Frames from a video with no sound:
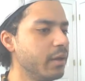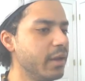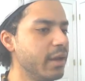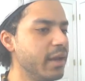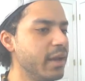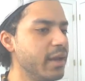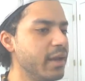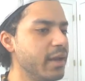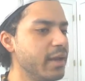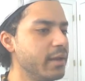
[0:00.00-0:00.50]

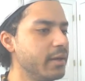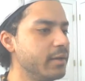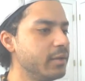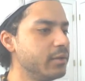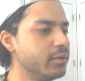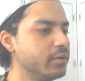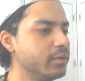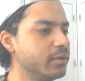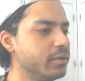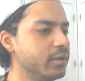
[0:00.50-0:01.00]

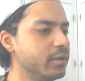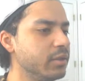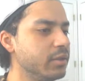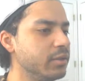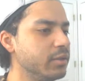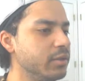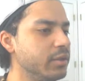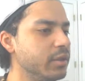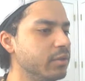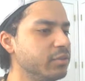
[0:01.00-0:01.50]
And,
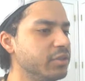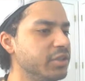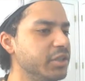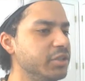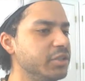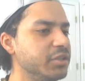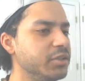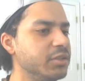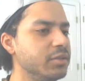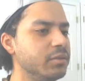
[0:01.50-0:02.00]
you know,
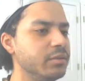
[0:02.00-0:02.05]
she